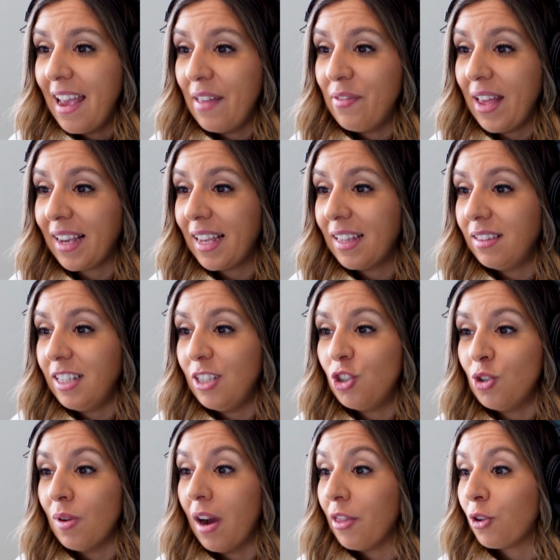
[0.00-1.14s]
and that can lead
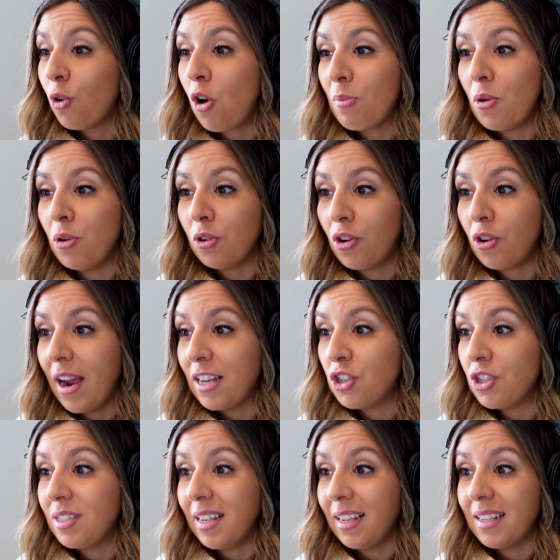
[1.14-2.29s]
to other hormonal
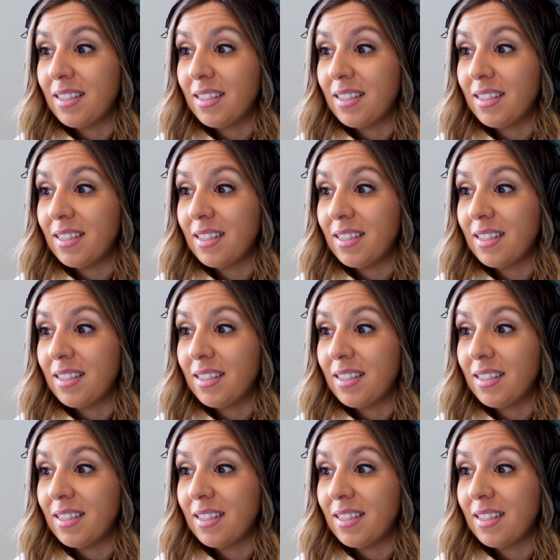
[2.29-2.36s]
crashes like